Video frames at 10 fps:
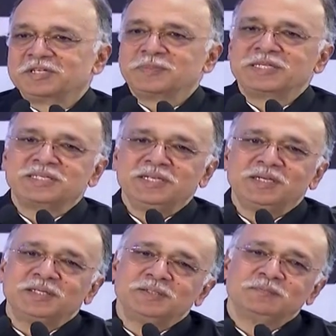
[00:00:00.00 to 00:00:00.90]
my
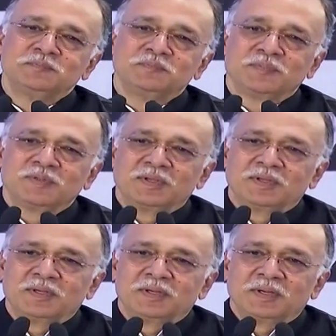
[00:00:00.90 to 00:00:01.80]
senior.
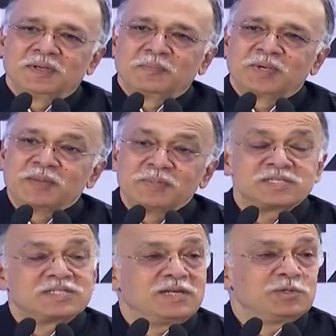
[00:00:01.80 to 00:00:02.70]
But I
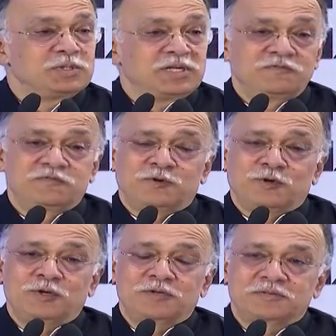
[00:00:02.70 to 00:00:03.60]
must tell you that
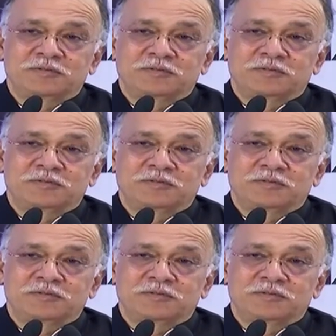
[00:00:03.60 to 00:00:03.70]
for